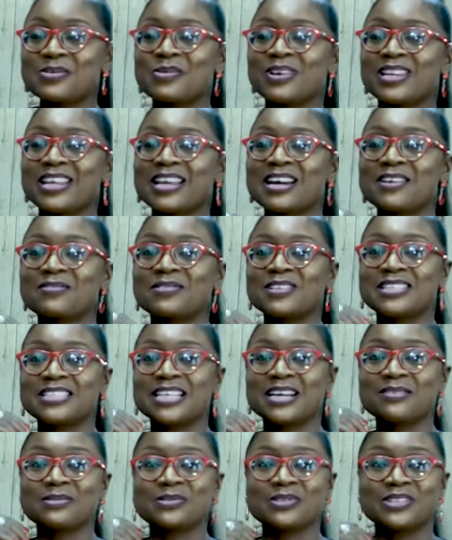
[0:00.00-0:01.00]
We didn't have the
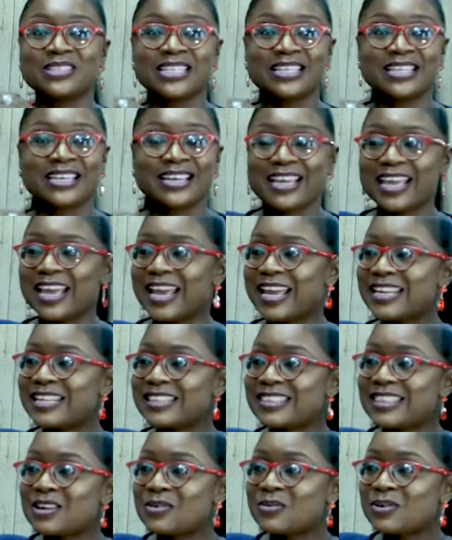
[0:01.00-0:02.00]
time to take
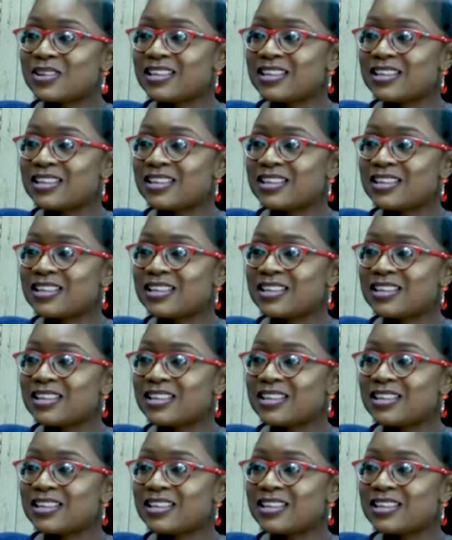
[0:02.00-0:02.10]
anything